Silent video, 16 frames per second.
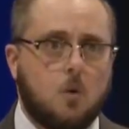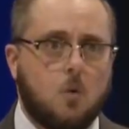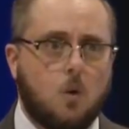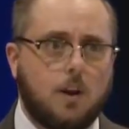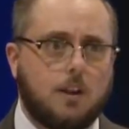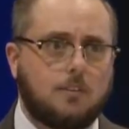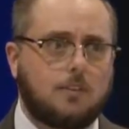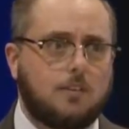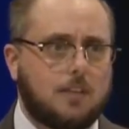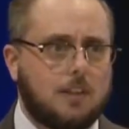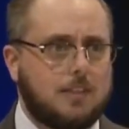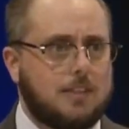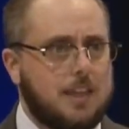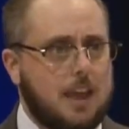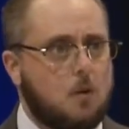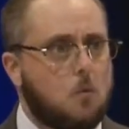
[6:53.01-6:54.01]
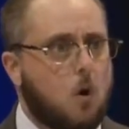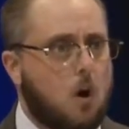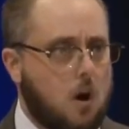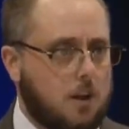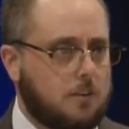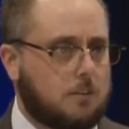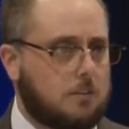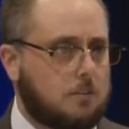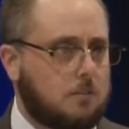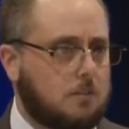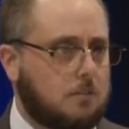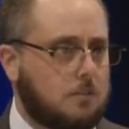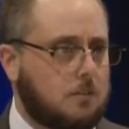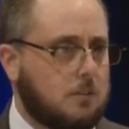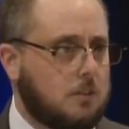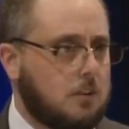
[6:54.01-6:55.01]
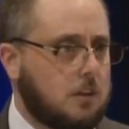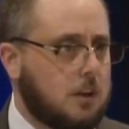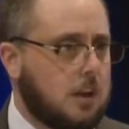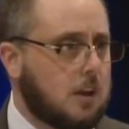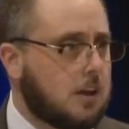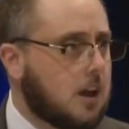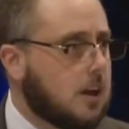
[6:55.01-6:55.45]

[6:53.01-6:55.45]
What is it that they want in